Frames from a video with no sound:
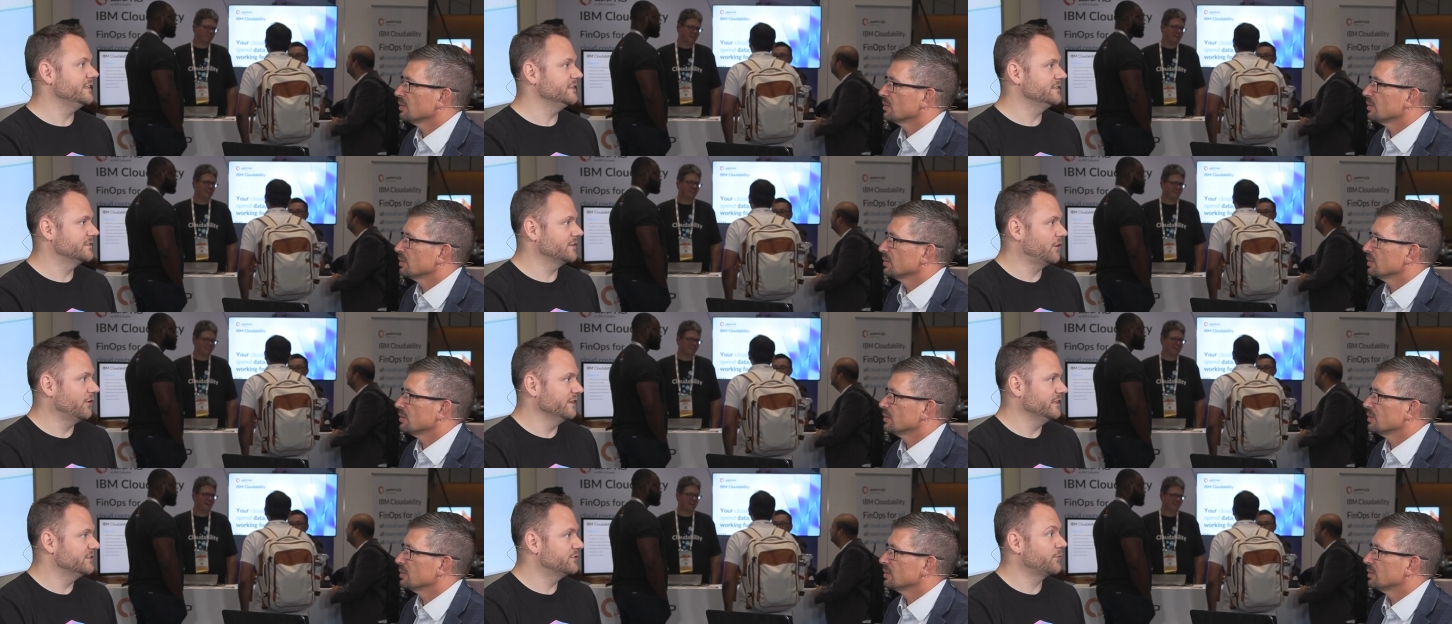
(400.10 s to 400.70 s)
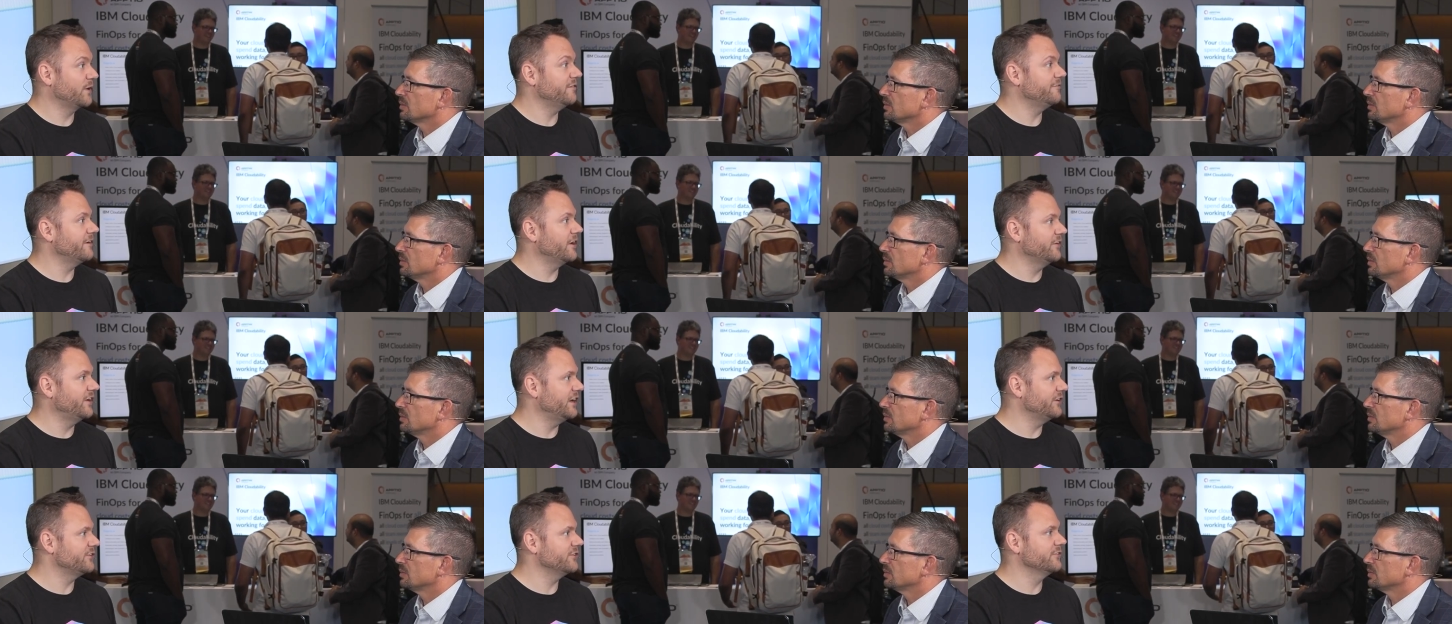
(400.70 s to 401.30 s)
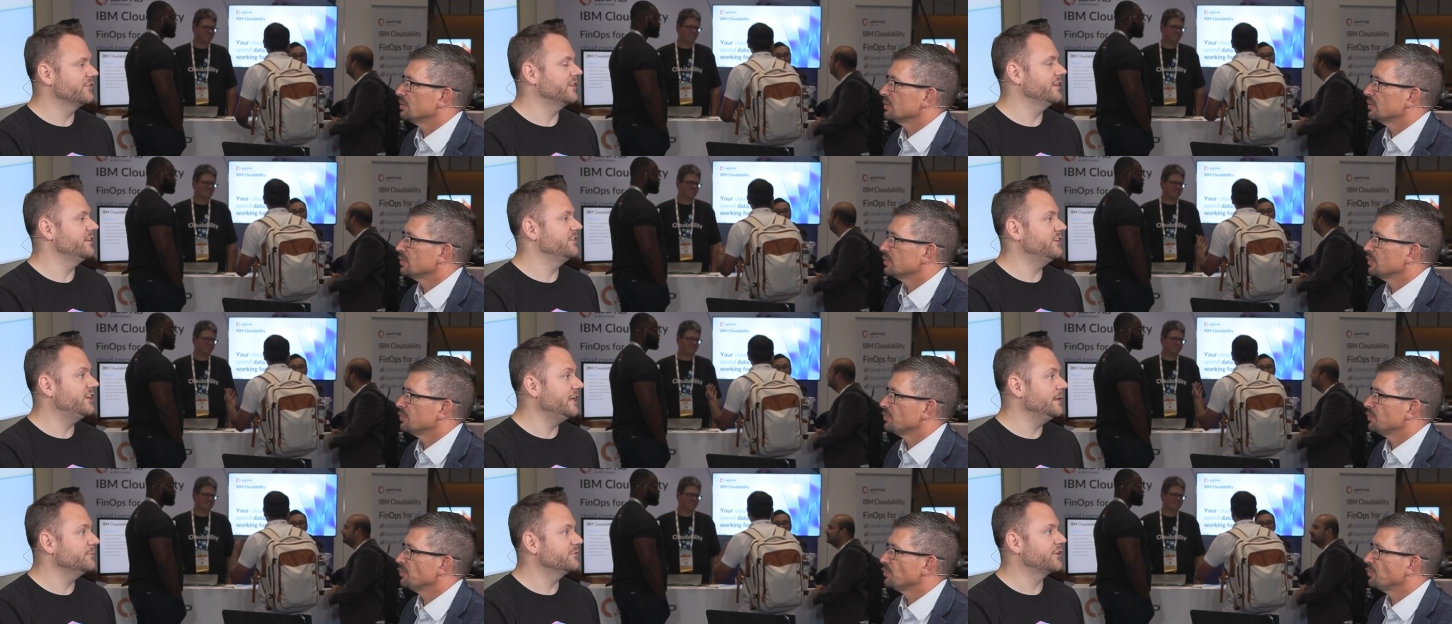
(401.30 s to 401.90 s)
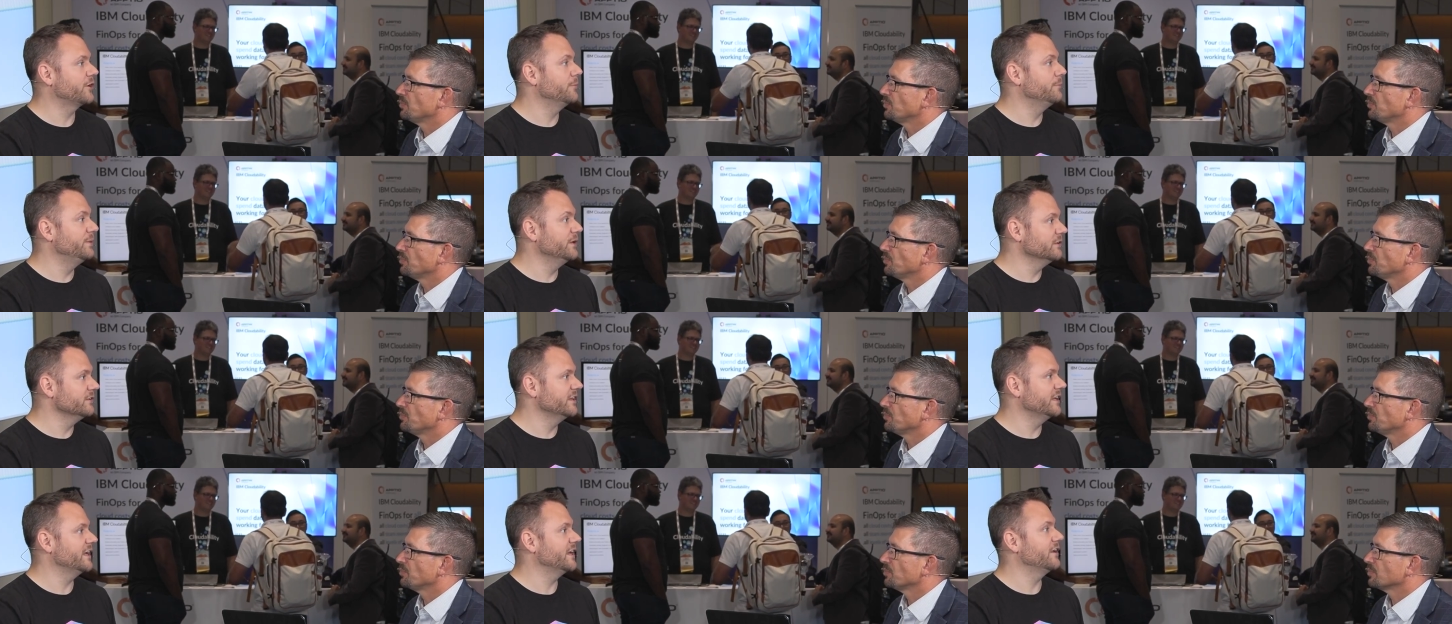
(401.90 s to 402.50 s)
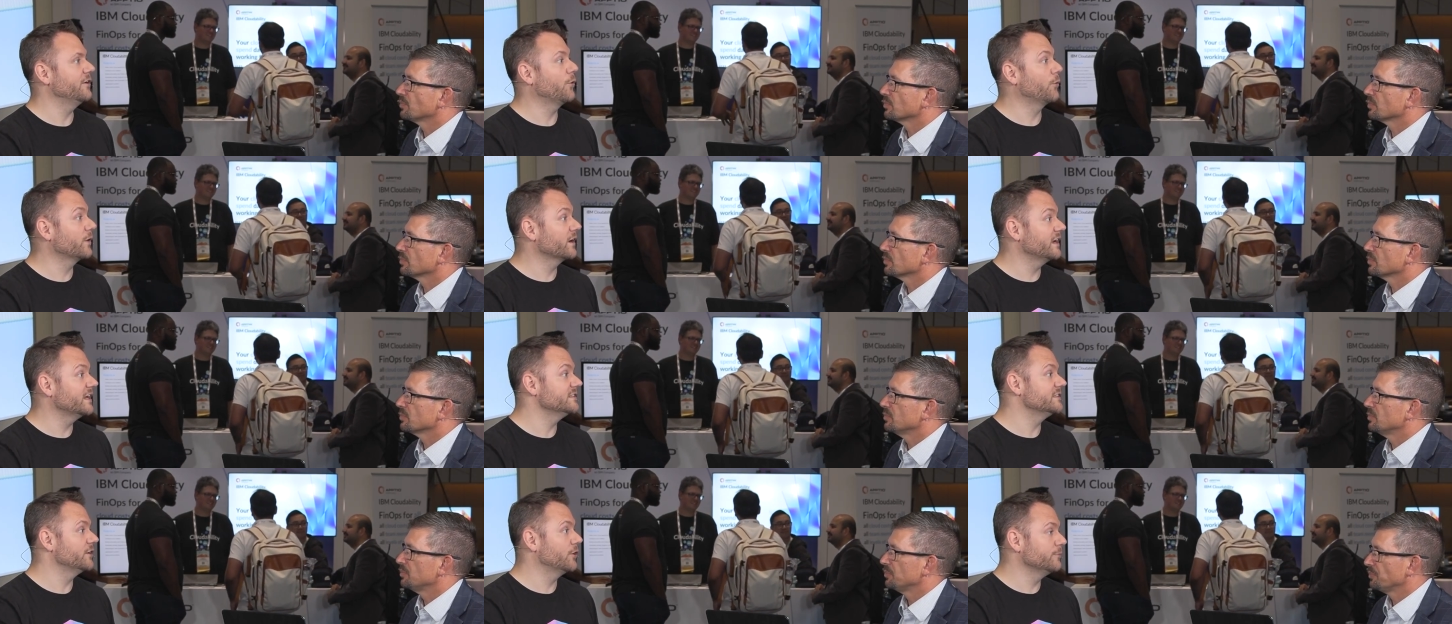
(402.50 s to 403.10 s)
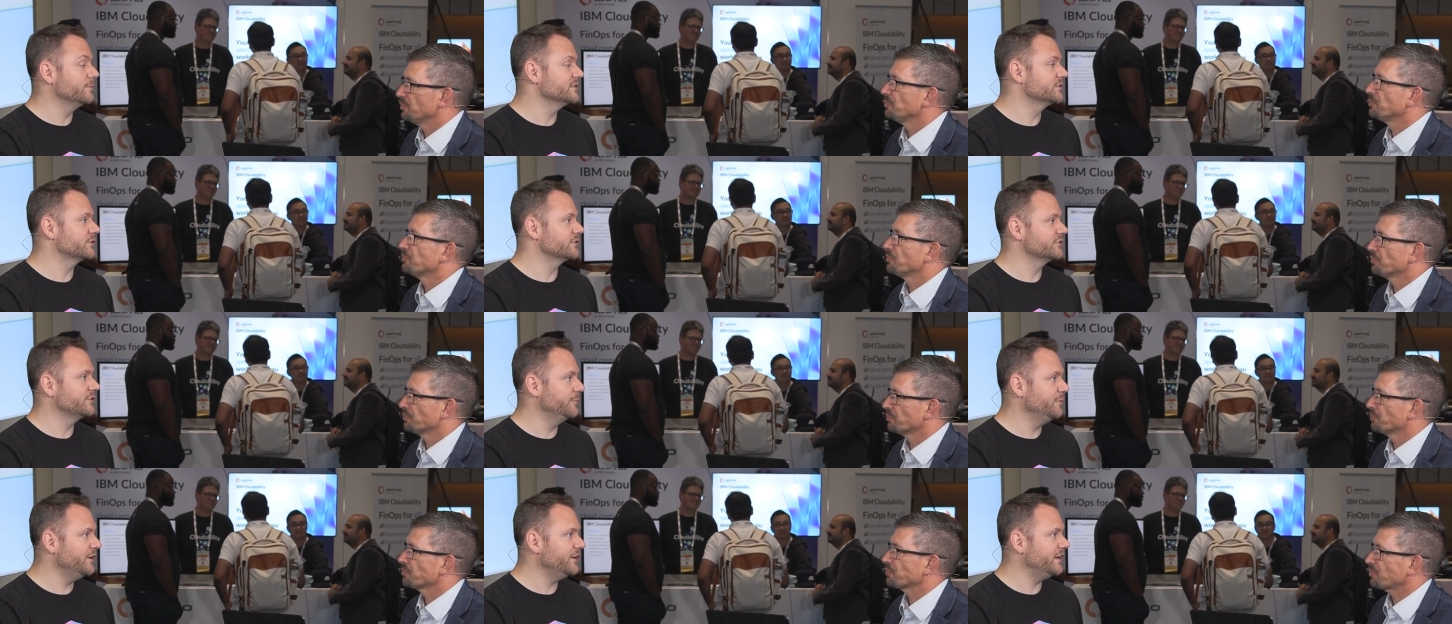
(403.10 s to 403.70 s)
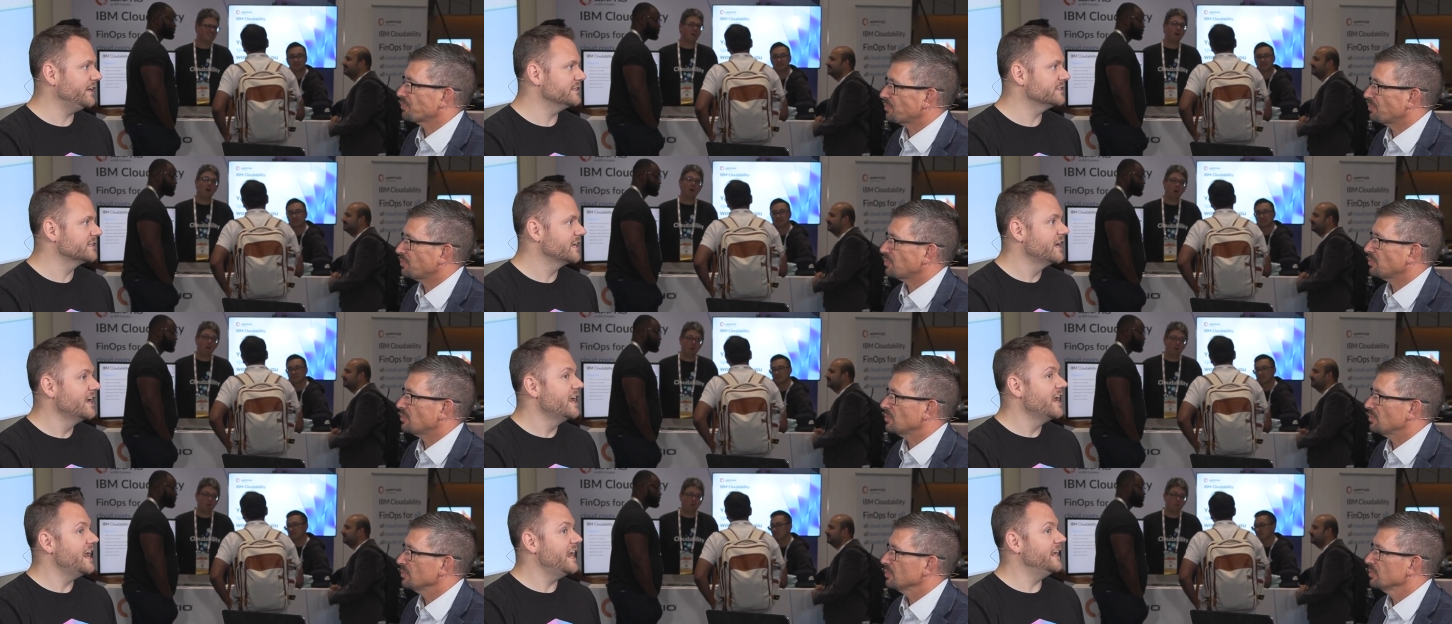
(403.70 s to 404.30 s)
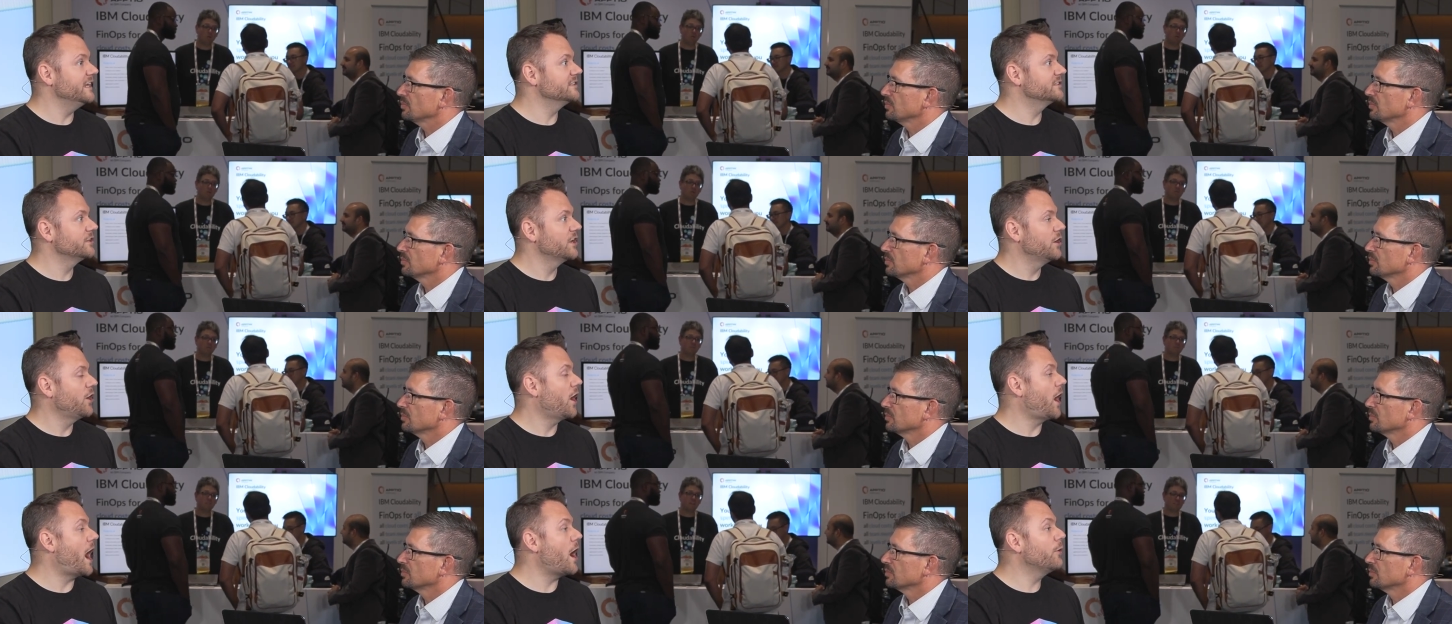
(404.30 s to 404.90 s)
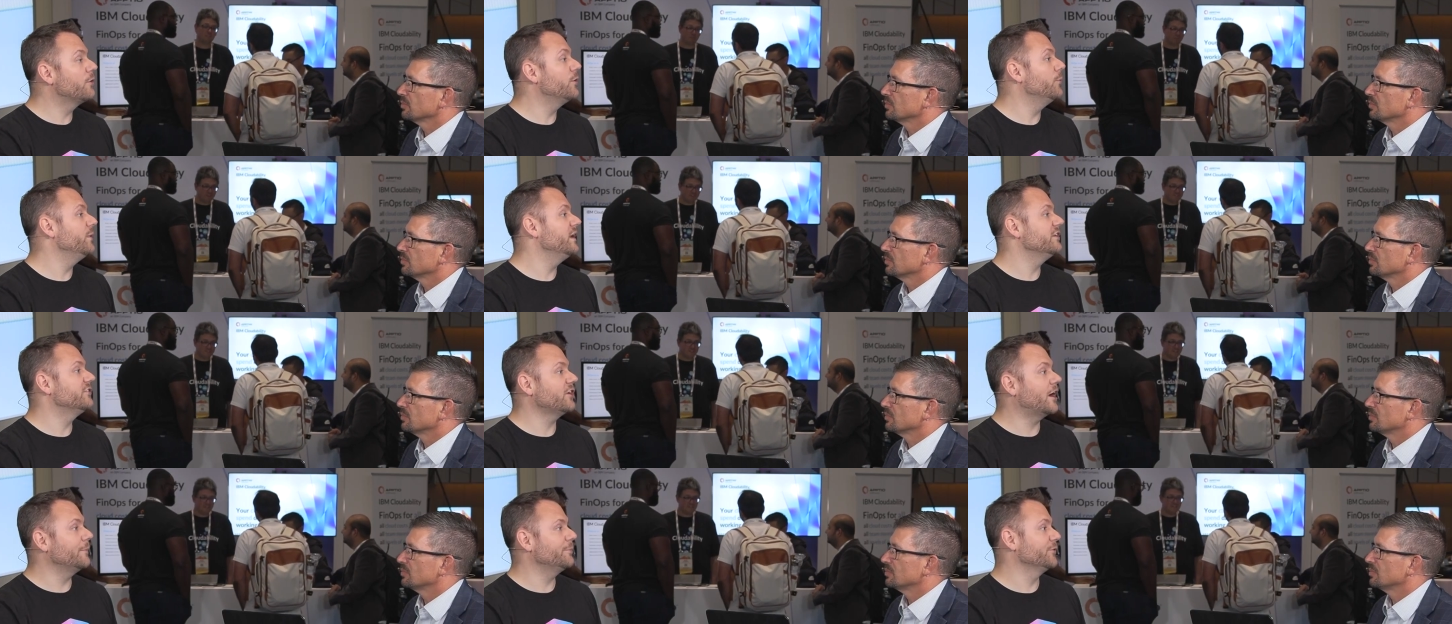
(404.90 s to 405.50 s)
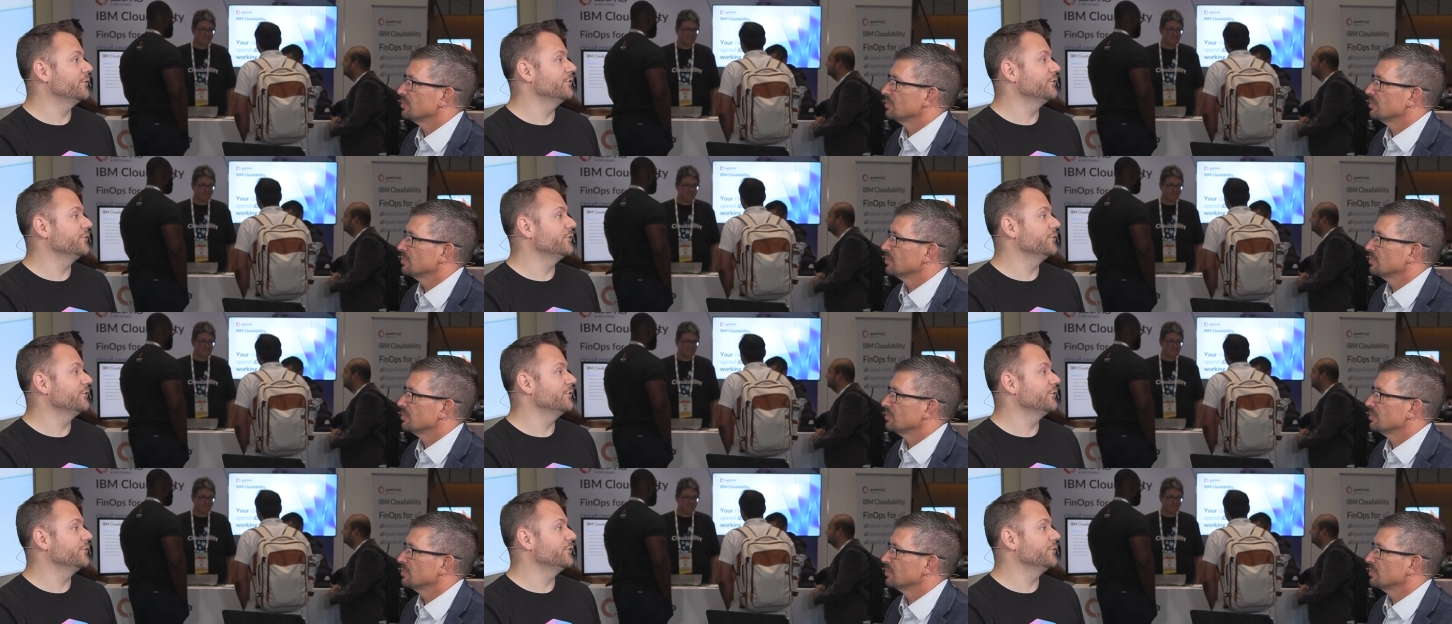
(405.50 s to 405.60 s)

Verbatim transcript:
Speaker 1: these, all these great foundations and these teams that are building and organizing open source communities is how can we adopt